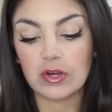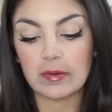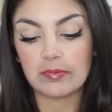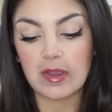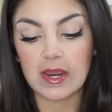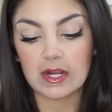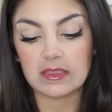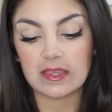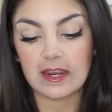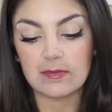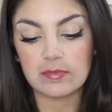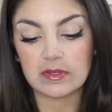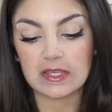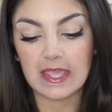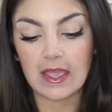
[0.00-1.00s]
great product that
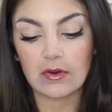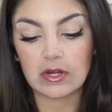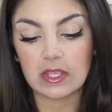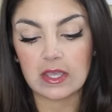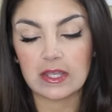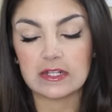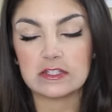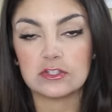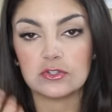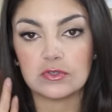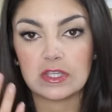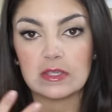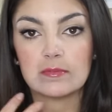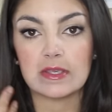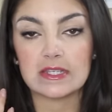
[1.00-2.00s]
I've been counting on to
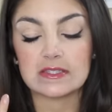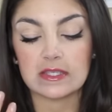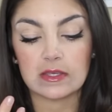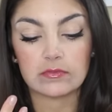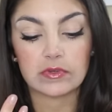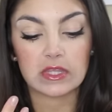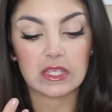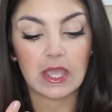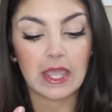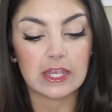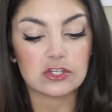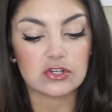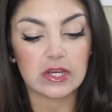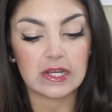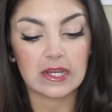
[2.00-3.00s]
keep my skin really
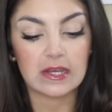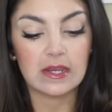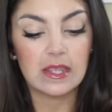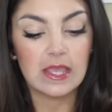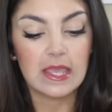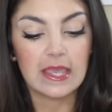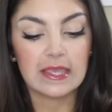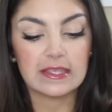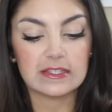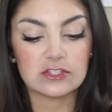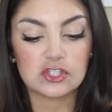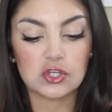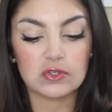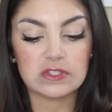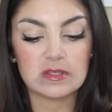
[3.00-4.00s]
hydrated
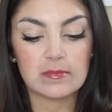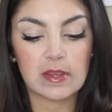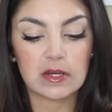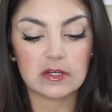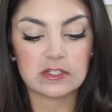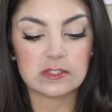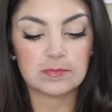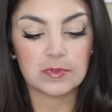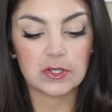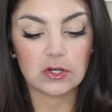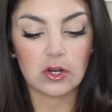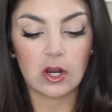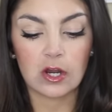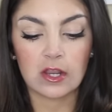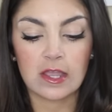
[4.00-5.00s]
is Josie Maran's
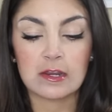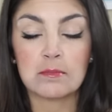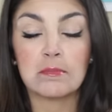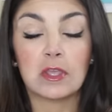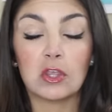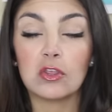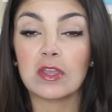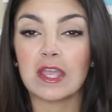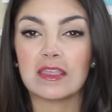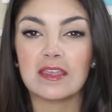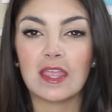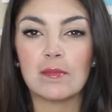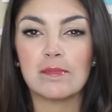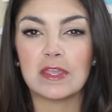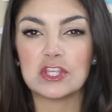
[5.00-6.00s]
Pure Argan Milk. I
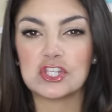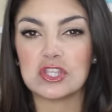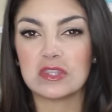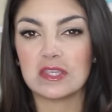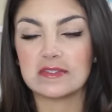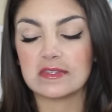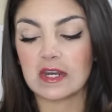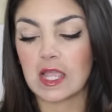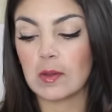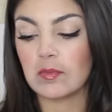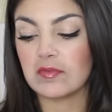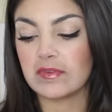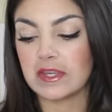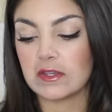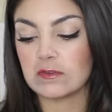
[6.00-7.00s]
think I mentioned this in a
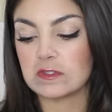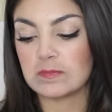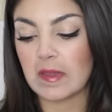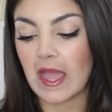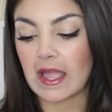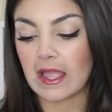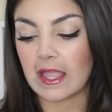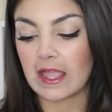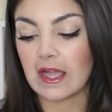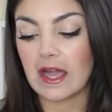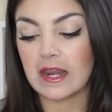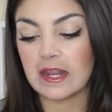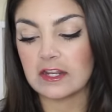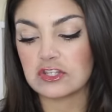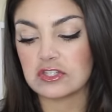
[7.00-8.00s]
couple videos back. I
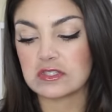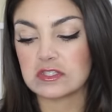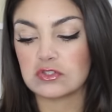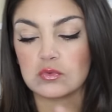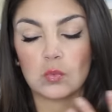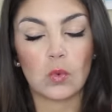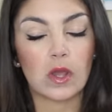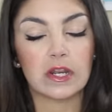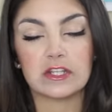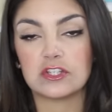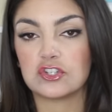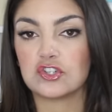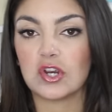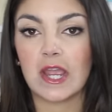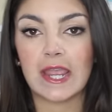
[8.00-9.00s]
got it, just wanted
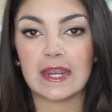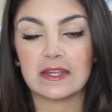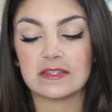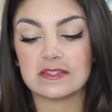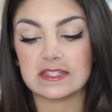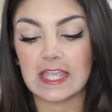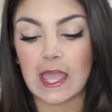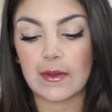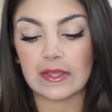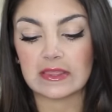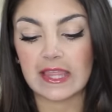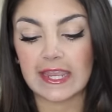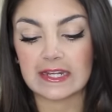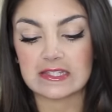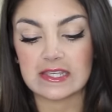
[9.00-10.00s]
to try it and see how I
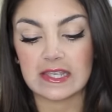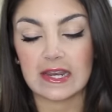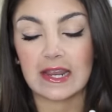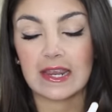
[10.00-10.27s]
liked it,